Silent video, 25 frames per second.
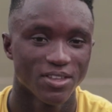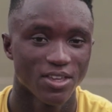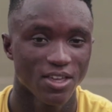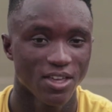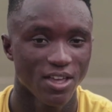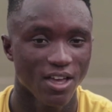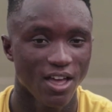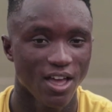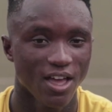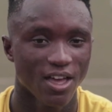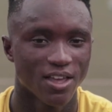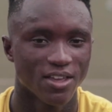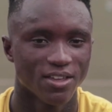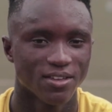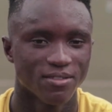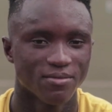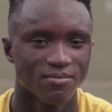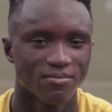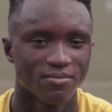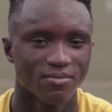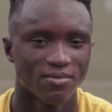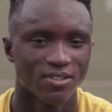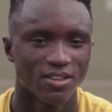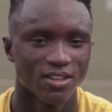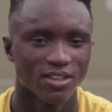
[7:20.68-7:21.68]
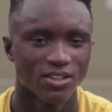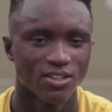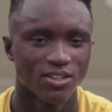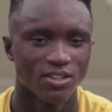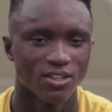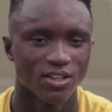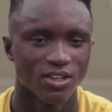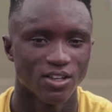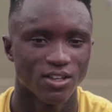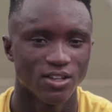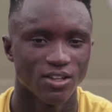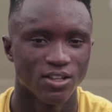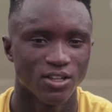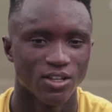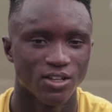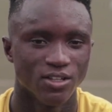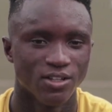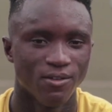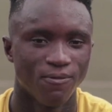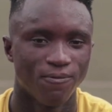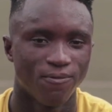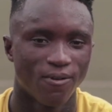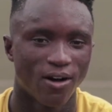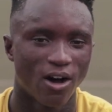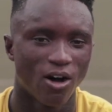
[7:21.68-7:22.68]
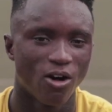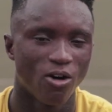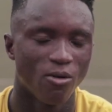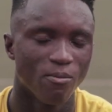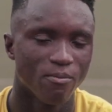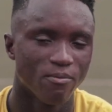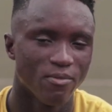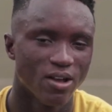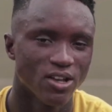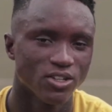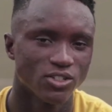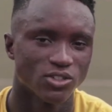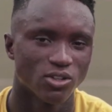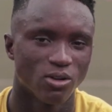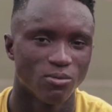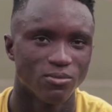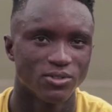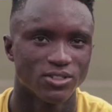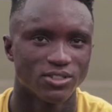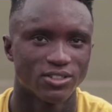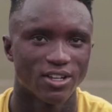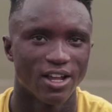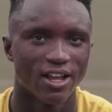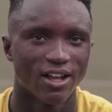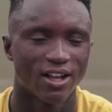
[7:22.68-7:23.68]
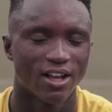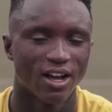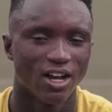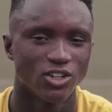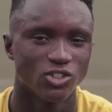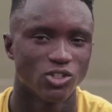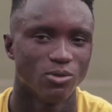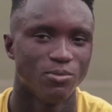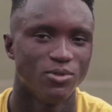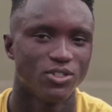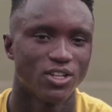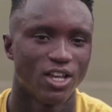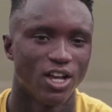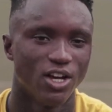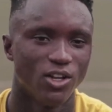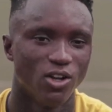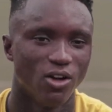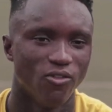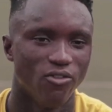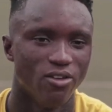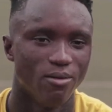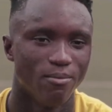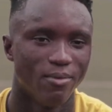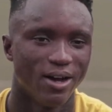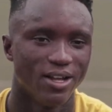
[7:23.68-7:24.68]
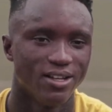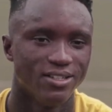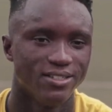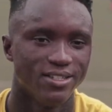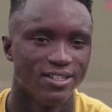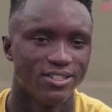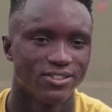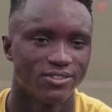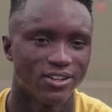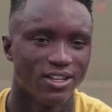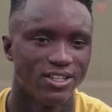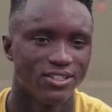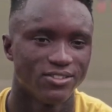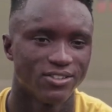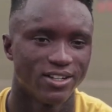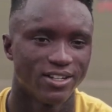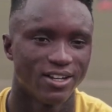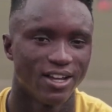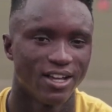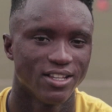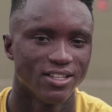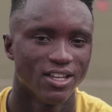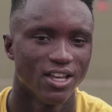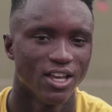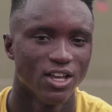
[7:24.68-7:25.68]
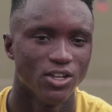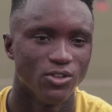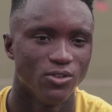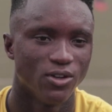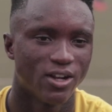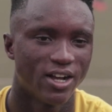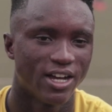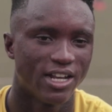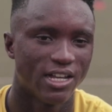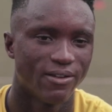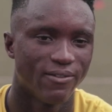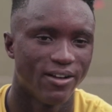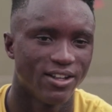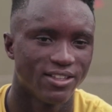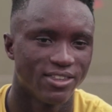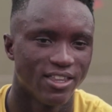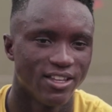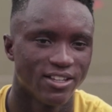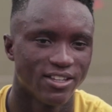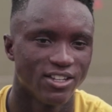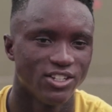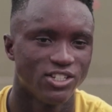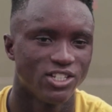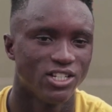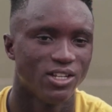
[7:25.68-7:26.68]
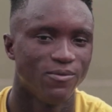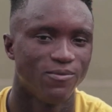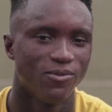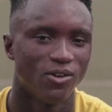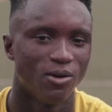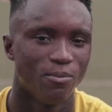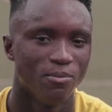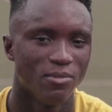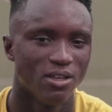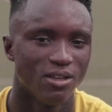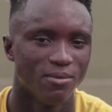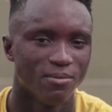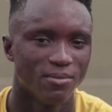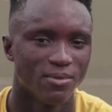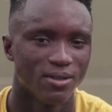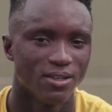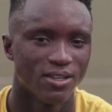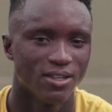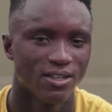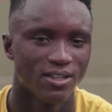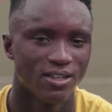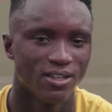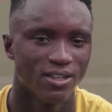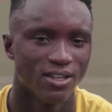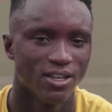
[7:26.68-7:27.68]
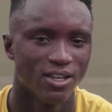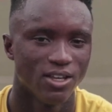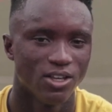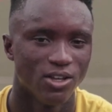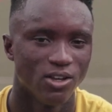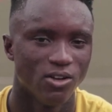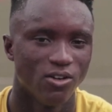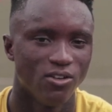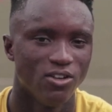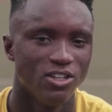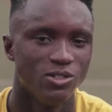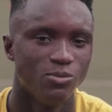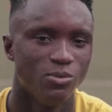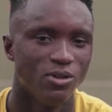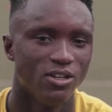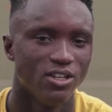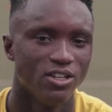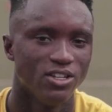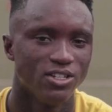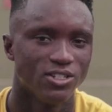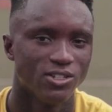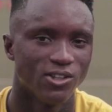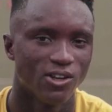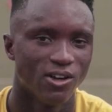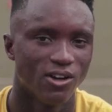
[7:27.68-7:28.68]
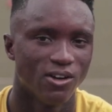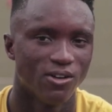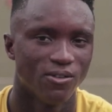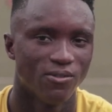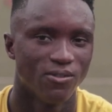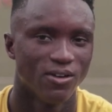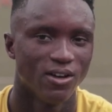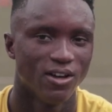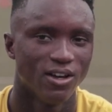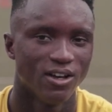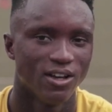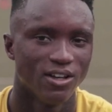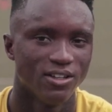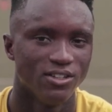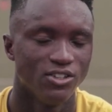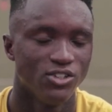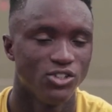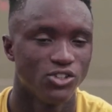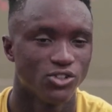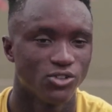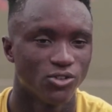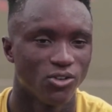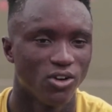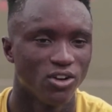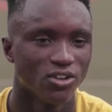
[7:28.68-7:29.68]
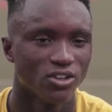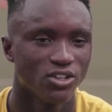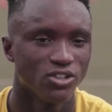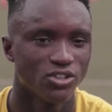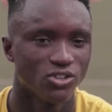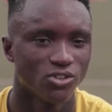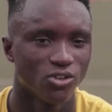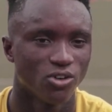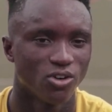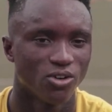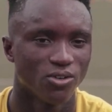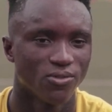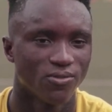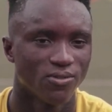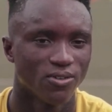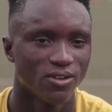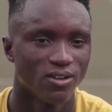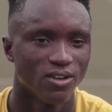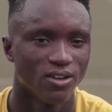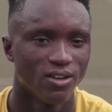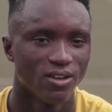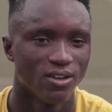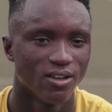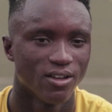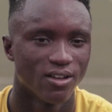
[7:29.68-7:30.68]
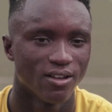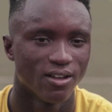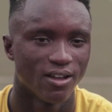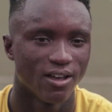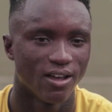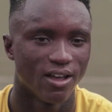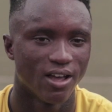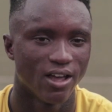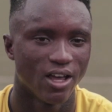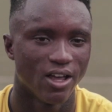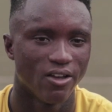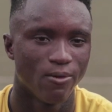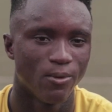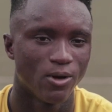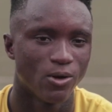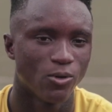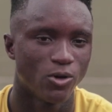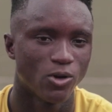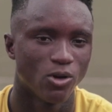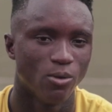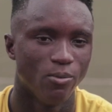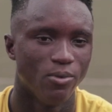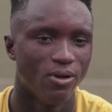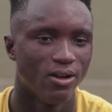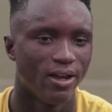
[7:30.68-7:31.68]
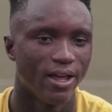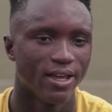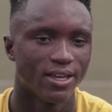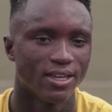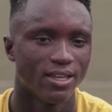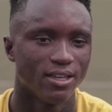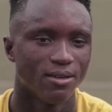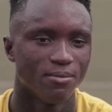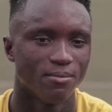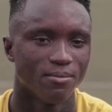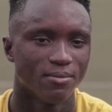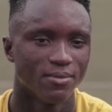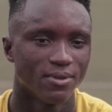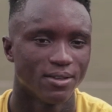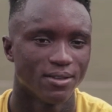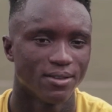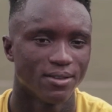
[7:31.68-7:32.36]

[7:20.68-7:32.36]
Yeah. The foul makes some strikers to be scared of him, and he's a strength that they can never take a shit from him. He always be himself, he's strong, he's tough. Everybody wanna be like him.